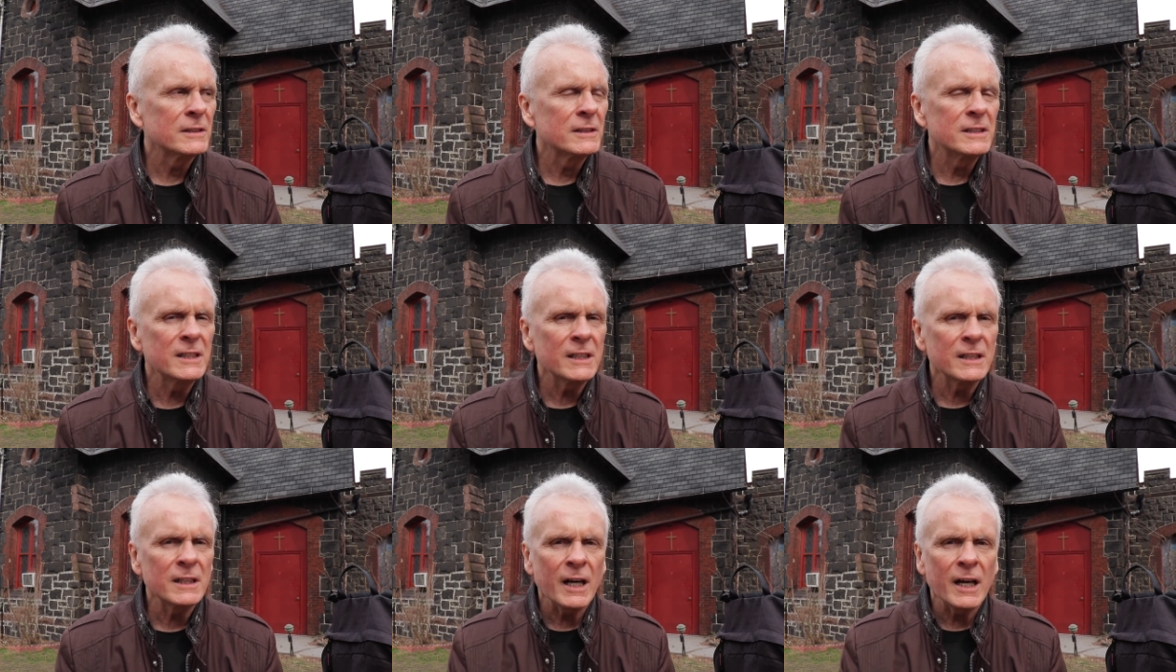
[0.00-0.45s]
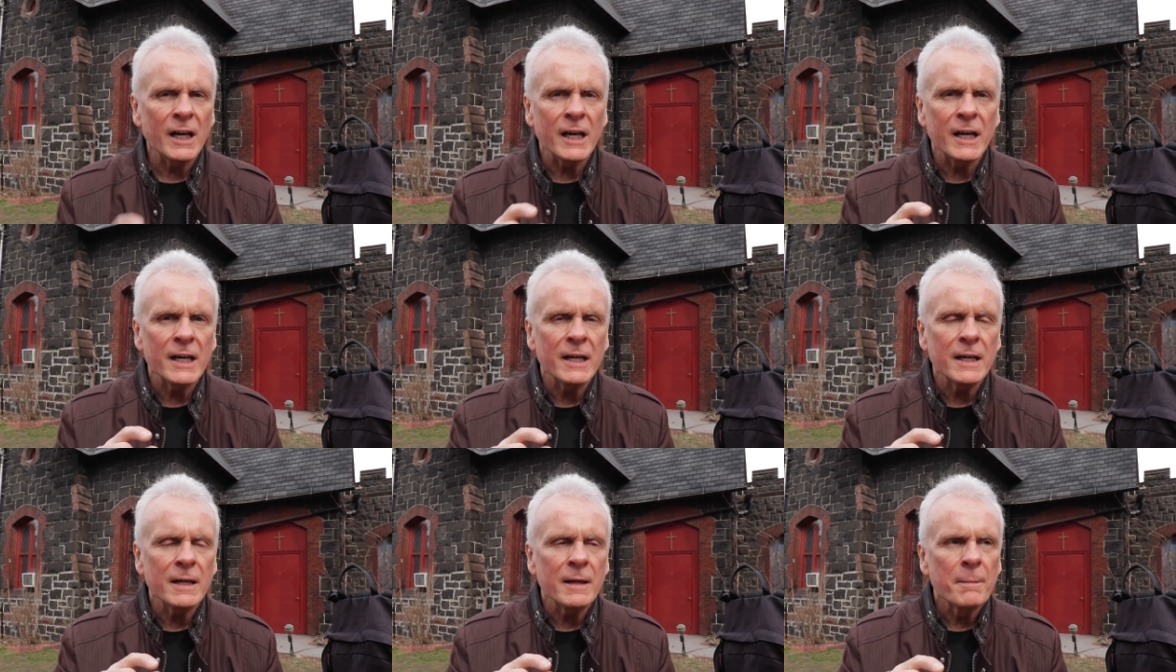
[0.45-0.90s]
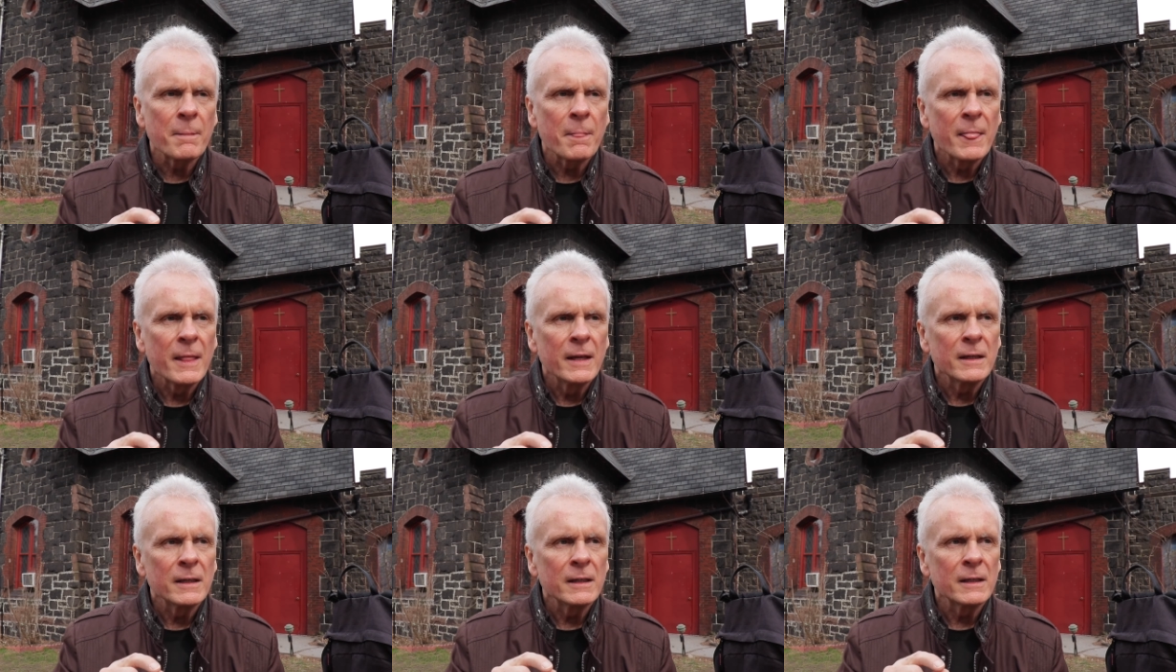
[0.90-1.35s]
Did I
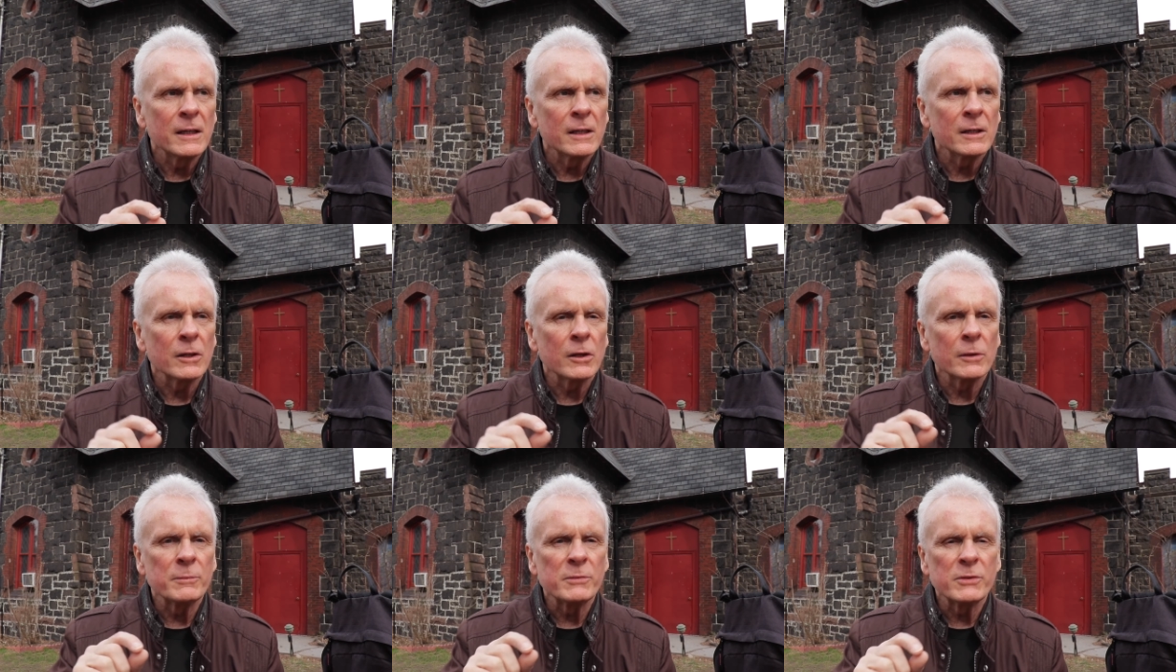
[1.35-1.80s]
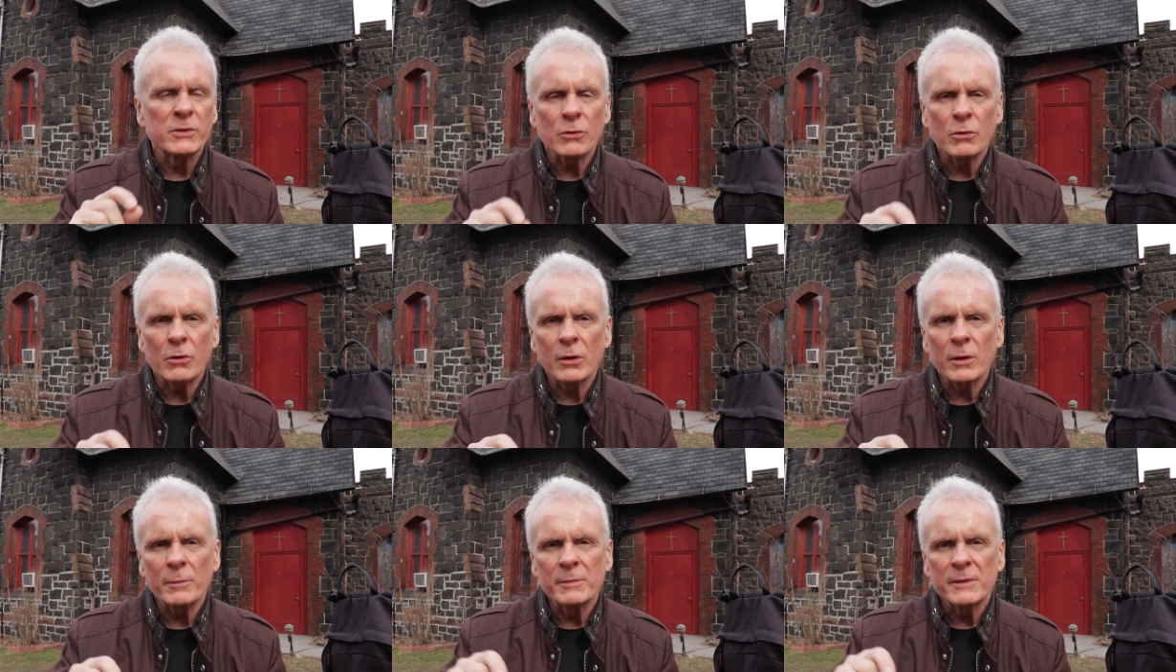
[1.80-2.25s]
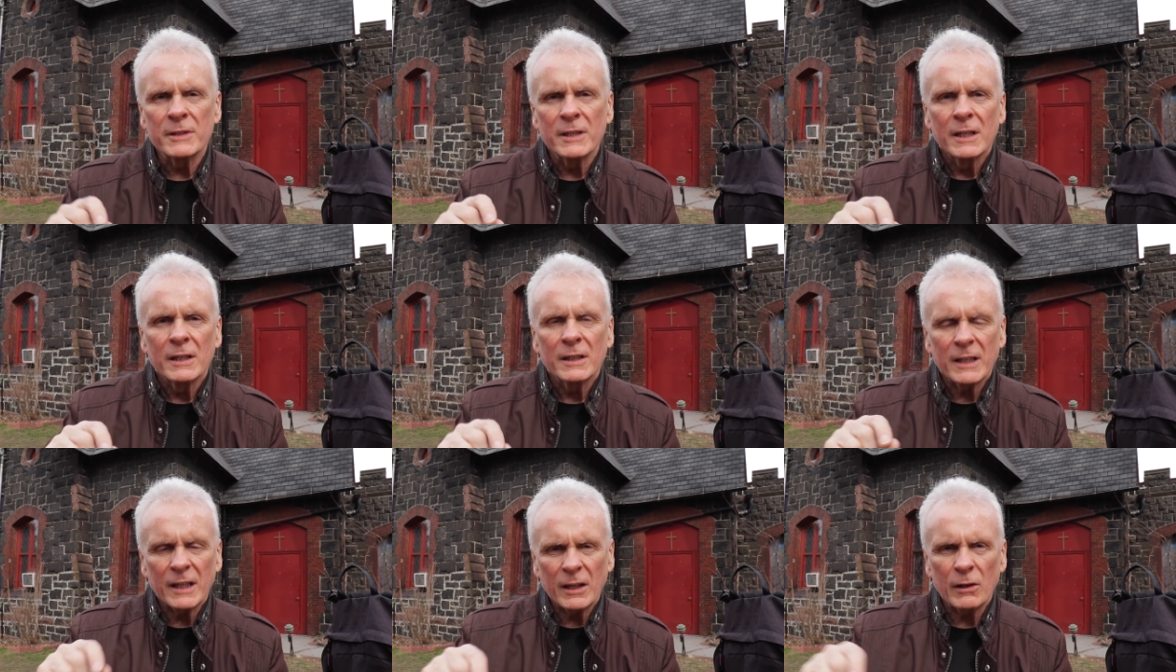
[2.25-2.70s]
get absorbed,
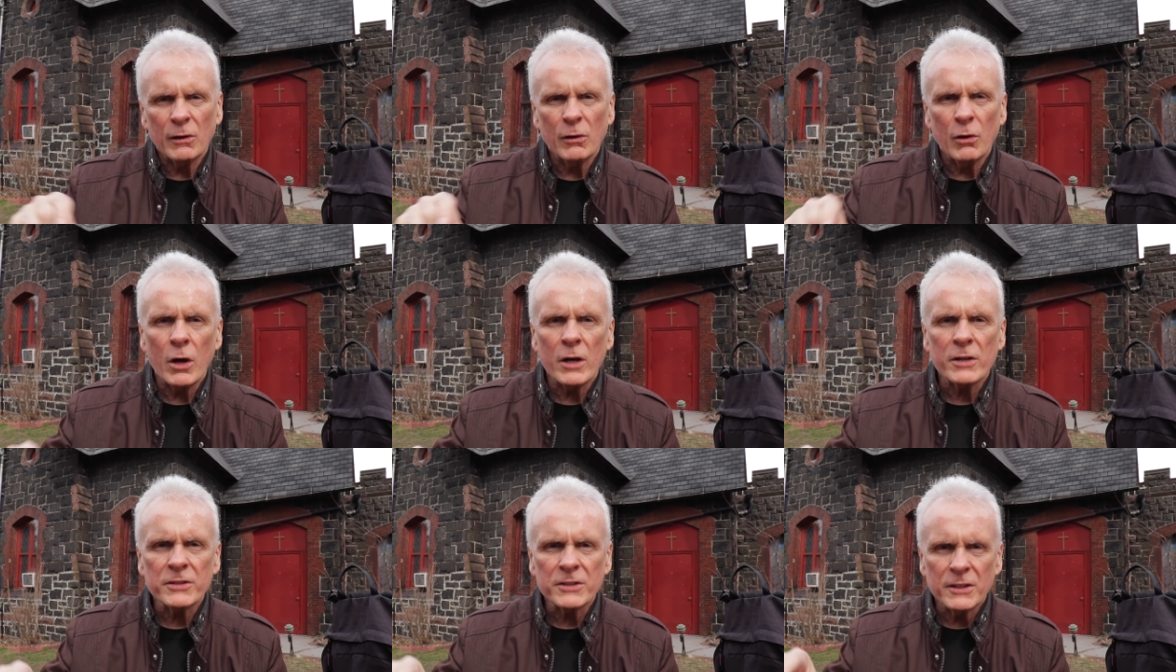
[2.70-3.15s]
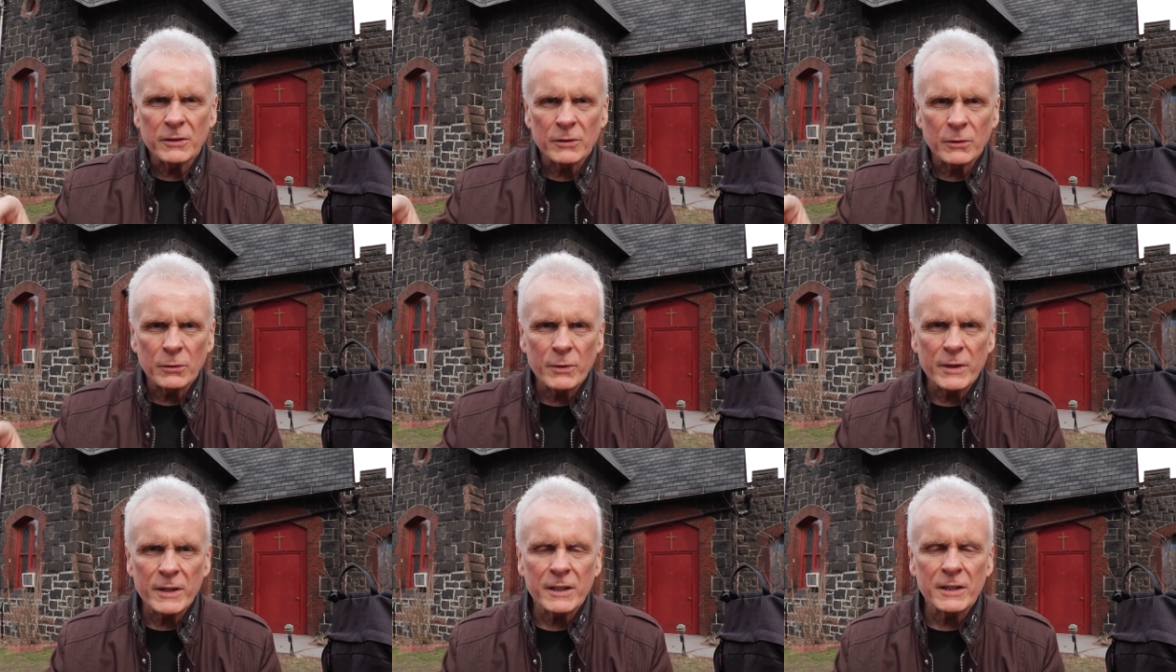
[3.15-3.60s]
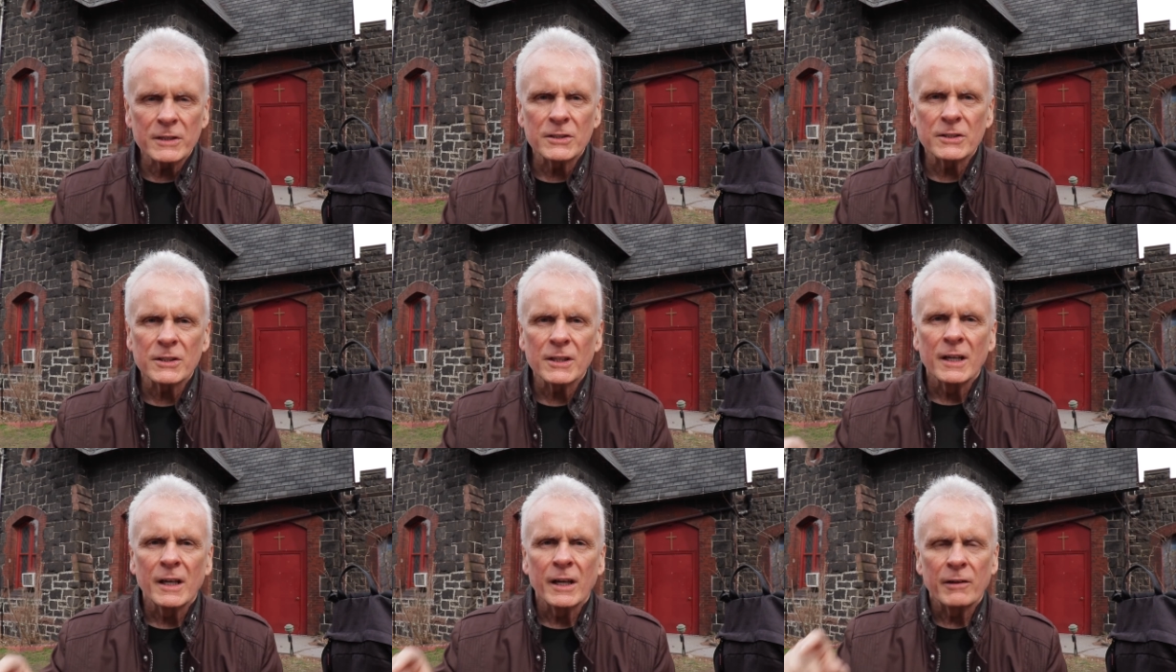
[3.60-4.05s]
did I get lost in the
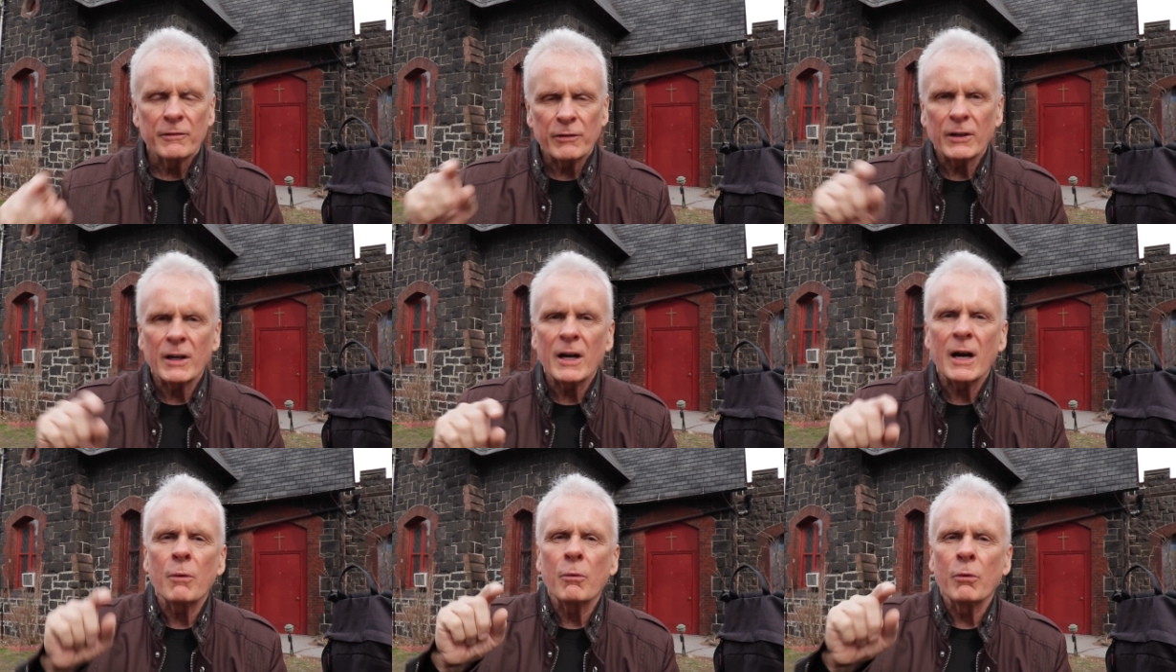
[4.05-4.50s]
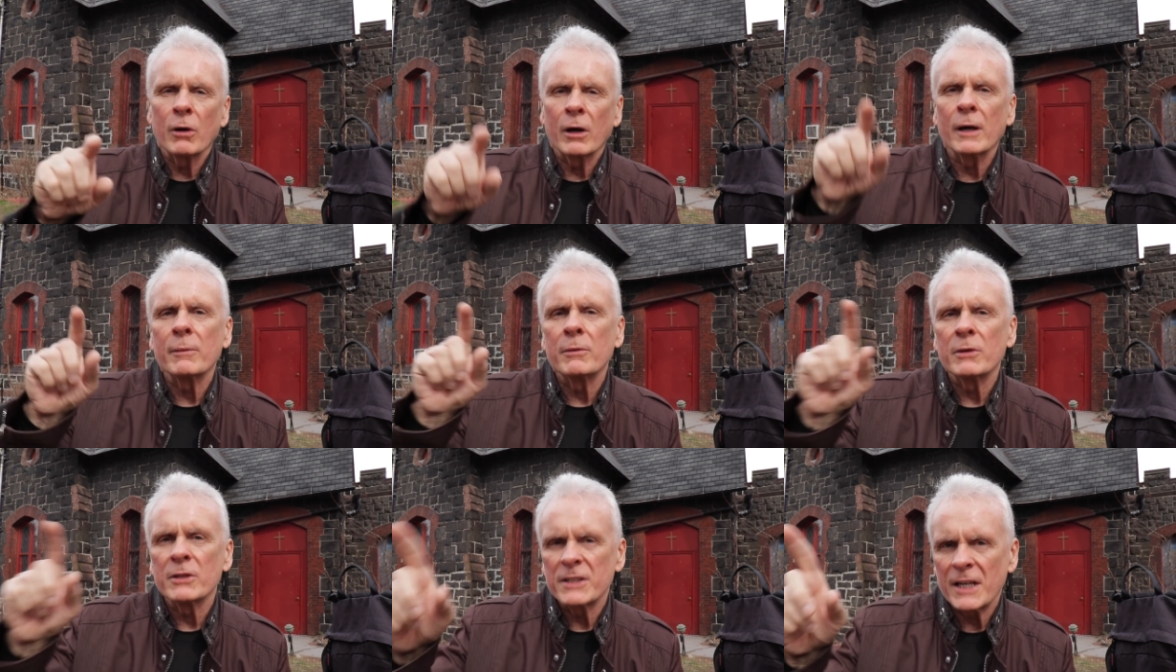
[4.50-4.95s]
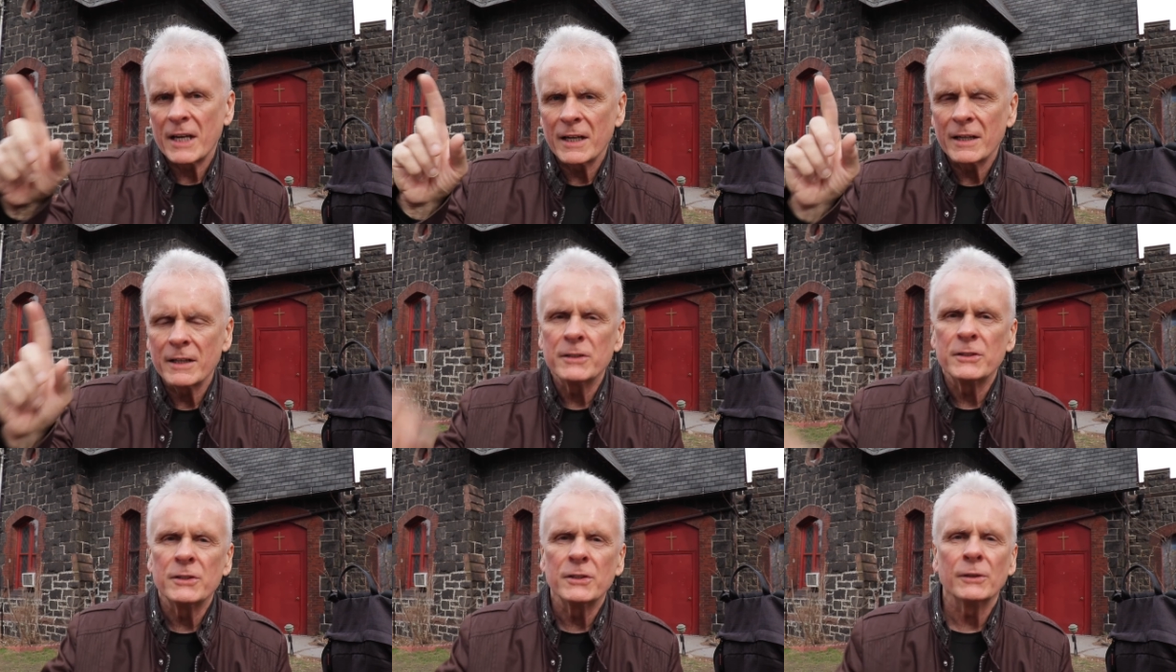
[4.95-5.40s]
weeds and forgot where I was
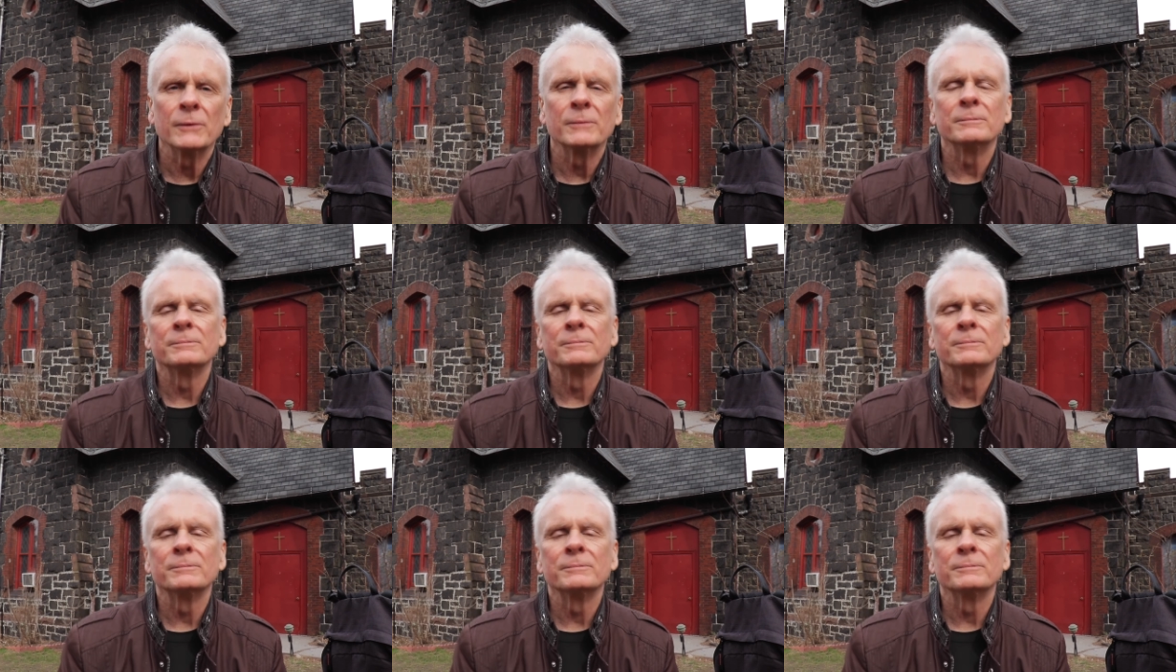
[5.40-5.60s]
headed to?